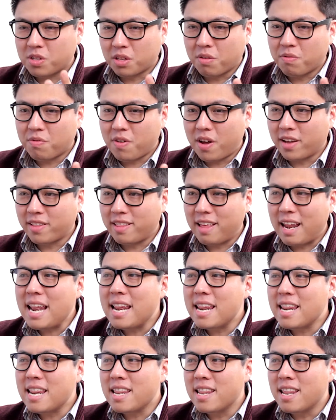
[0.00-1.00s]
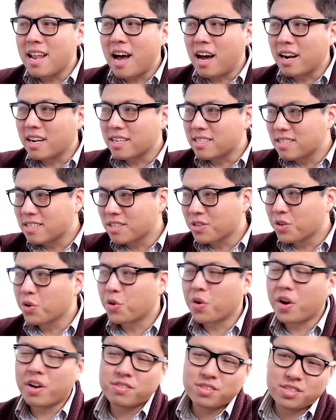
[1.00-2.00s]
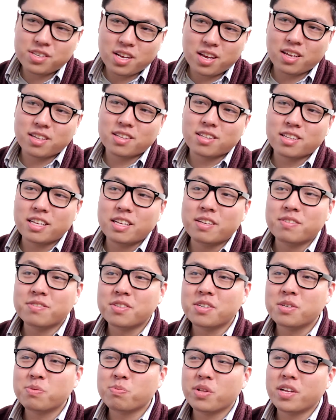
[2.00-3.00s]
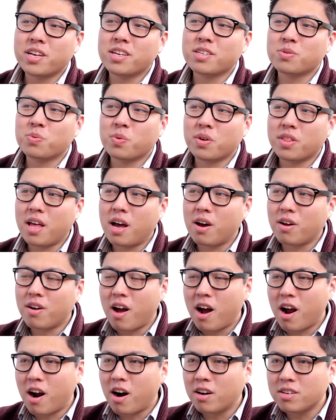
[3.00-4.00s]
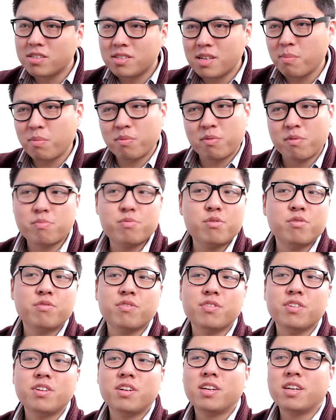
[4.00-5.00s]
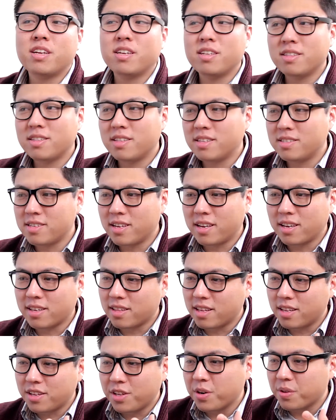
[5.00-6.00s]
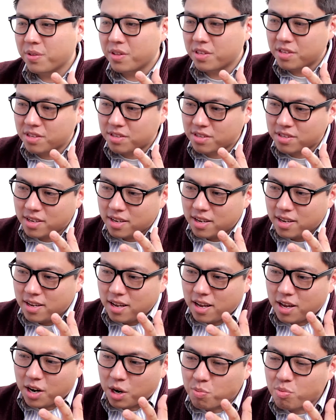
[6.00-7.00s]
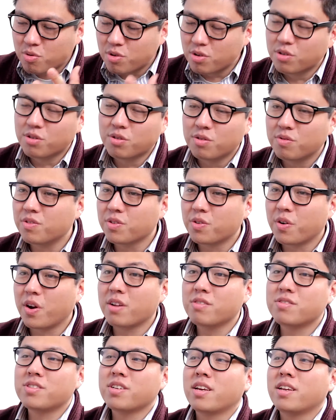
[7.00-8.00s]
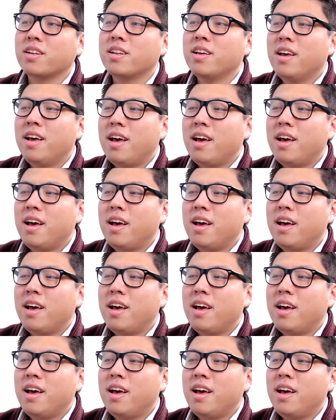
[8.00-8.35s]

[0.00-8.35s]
signifying that not a single grain of sand leaves this place without our stamp of approval on it, saying that this is an approved grain of sand.